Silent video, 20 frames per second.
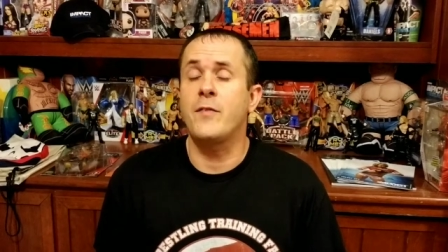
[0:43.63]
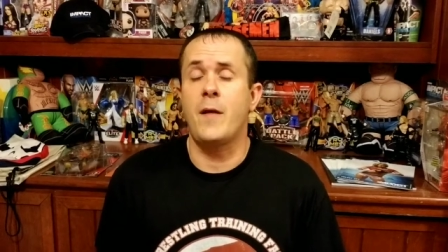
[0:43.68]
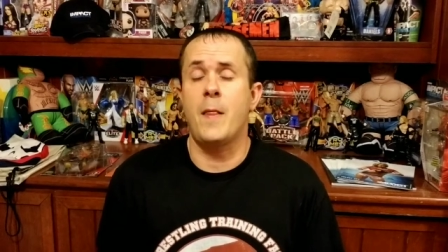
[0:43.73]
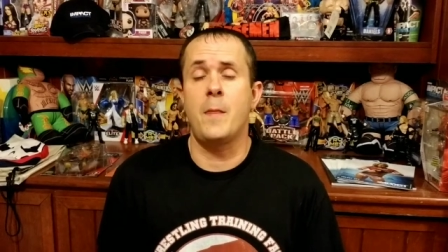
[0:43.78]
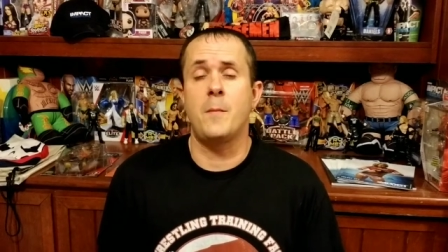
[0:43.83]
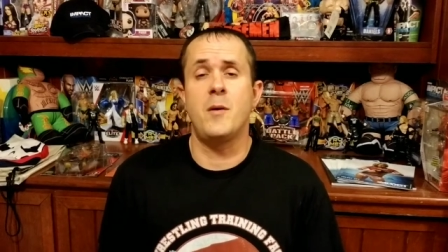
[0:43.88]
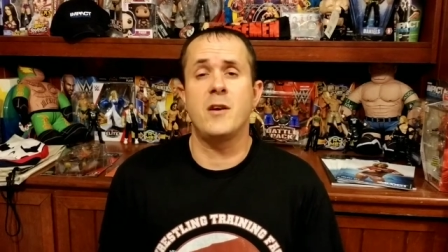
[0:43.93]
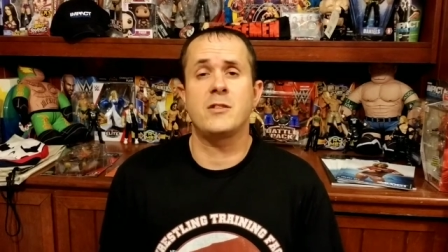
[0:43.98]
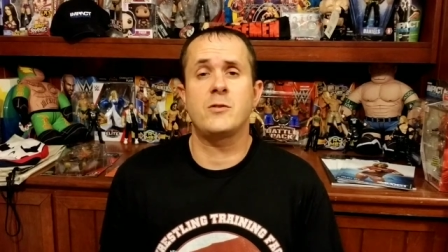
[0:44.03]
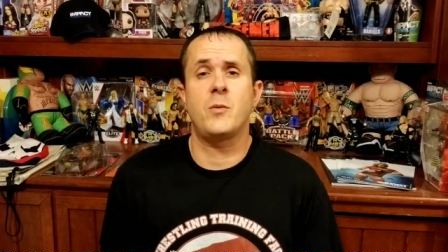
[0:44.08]
And
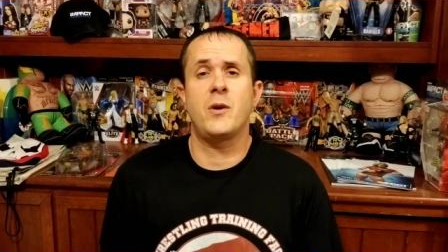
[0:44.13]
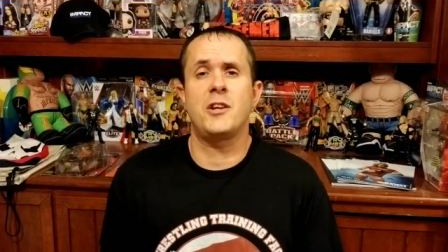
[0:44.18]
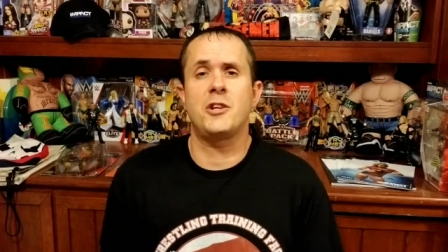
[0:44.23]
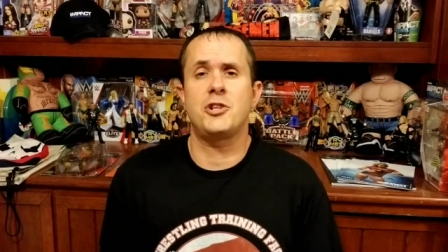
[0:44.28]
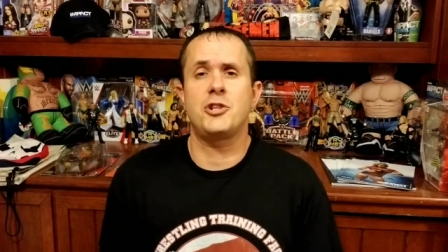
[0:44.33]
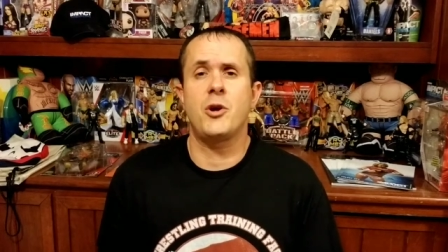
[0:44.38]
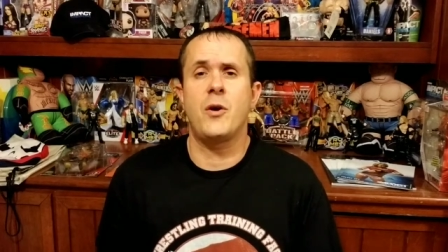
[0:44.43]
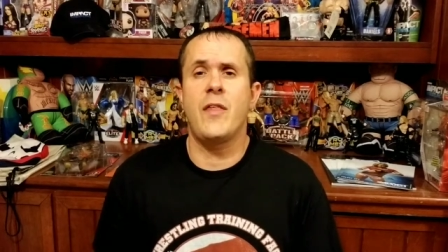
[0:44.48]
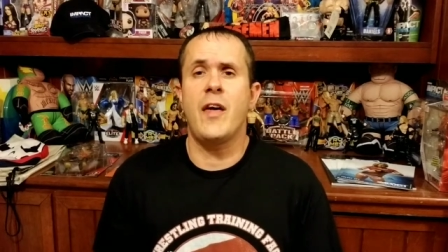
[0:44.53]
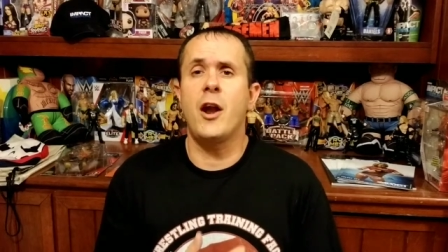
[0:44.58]
the best way to
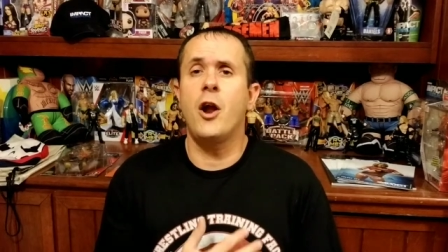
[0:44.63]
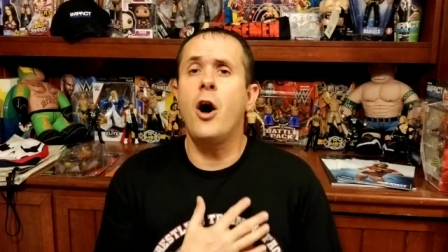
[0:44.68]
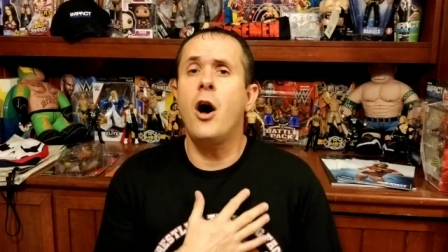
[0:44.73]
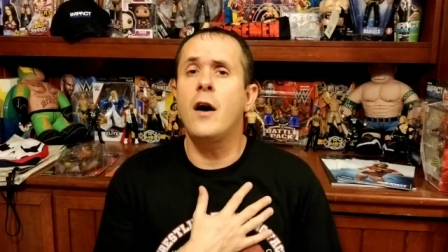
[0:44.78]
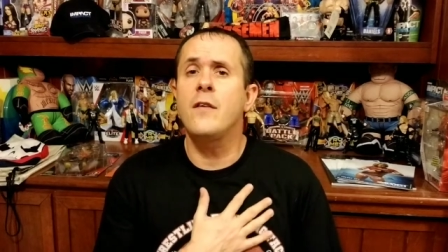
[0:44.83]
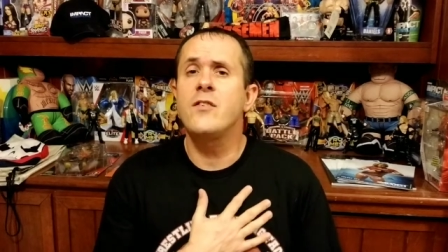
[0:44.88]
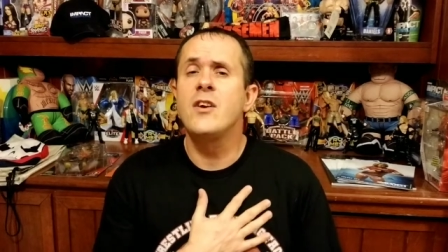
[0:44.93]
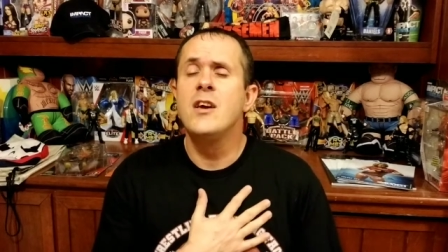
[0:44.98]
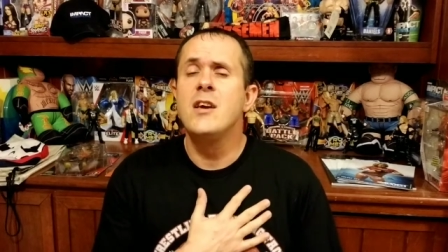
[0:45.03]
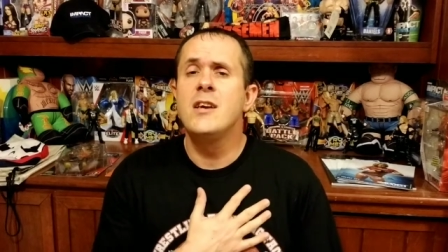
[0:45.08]
show that
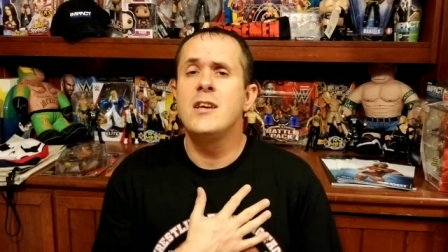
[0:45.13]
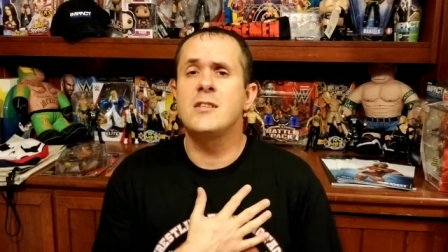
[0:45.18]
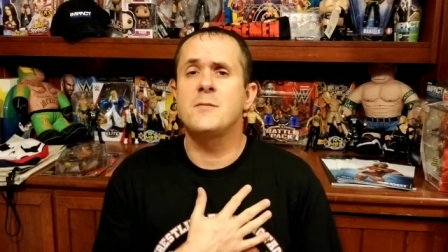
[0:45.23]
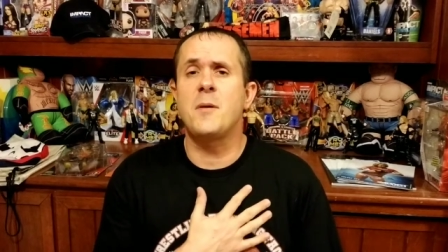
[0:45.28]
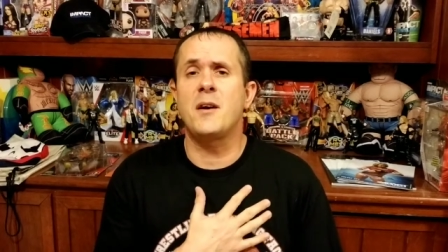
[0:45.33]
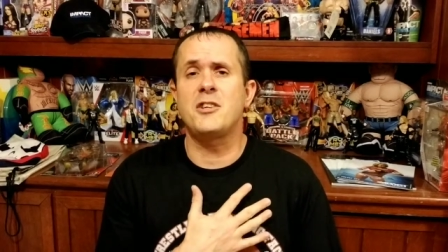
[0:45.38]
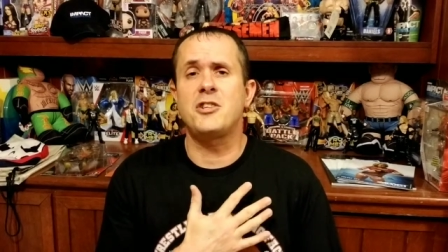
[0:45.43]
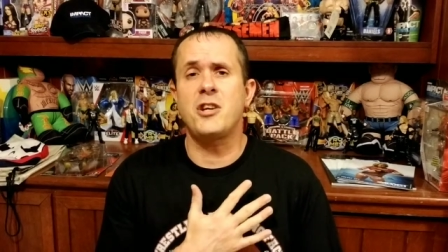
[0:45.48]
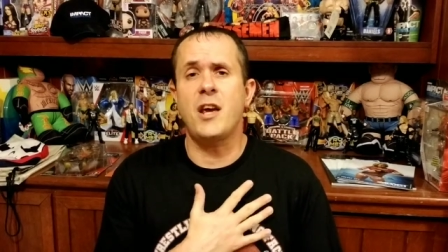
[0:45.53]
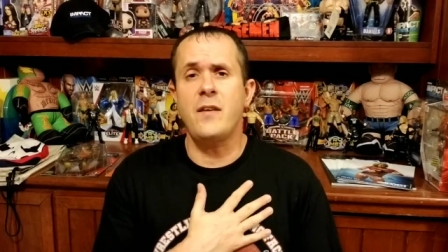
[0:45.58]
off is
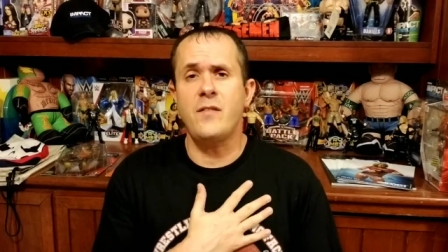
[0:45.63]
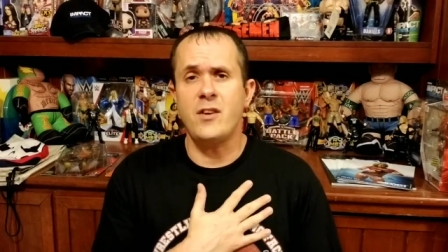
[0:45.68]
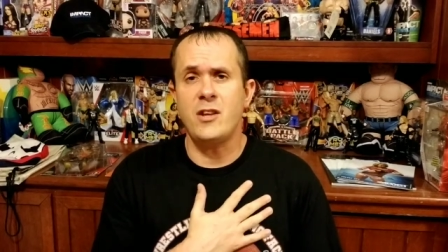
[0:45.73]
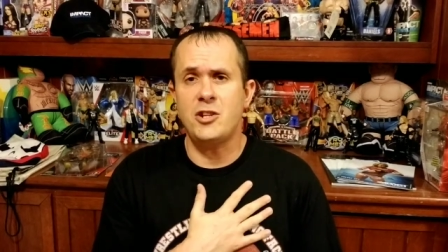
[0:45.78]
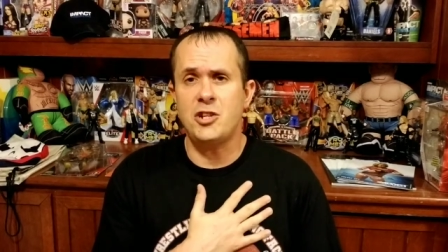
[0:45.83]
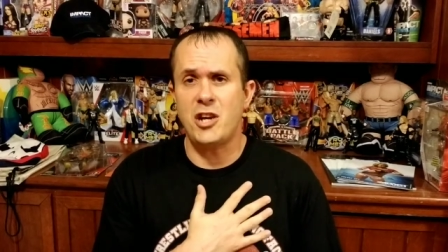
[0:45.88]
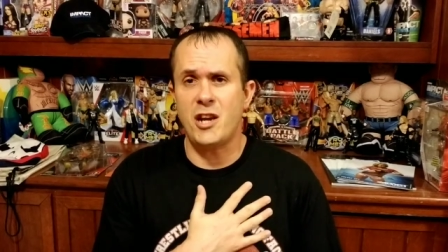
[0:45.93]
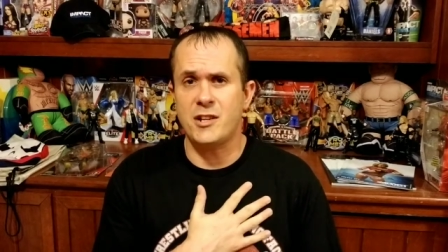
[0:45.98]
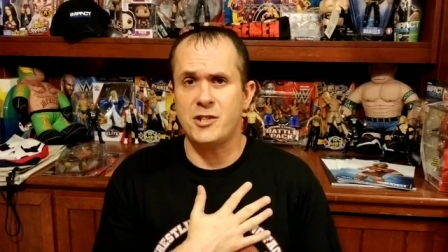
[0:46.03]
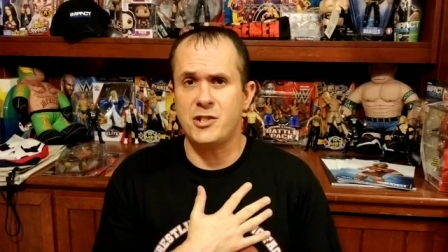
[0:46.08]
by shaving
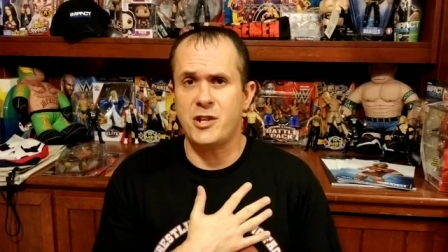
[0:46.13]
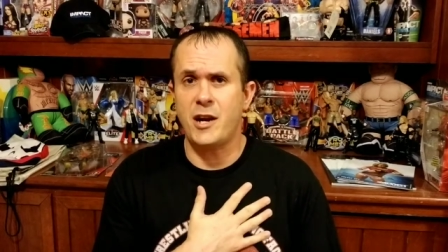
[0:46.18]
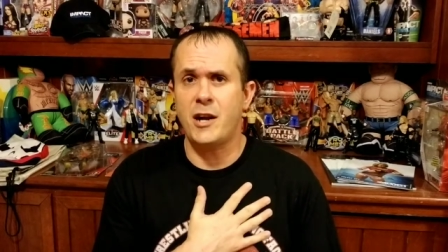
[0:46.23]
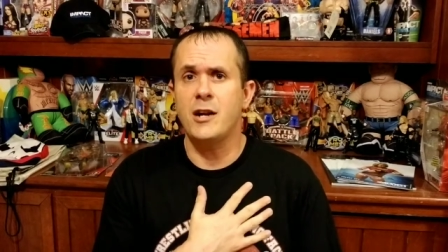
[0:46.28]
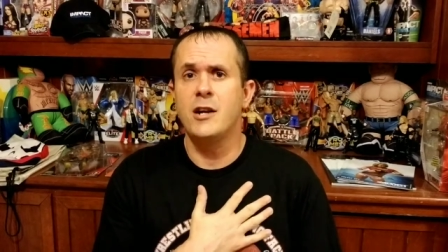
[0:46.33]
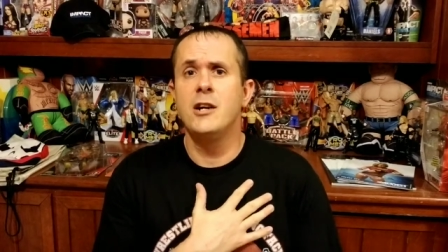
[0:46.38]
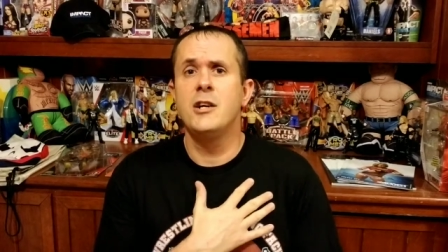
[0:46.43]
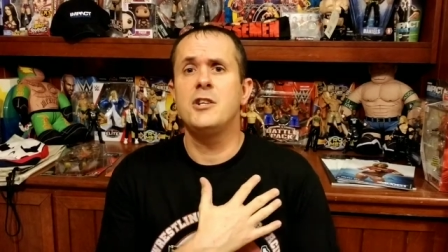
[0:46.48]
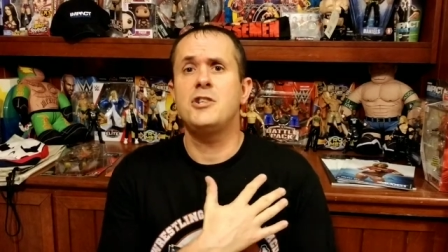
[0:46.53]
chest hair,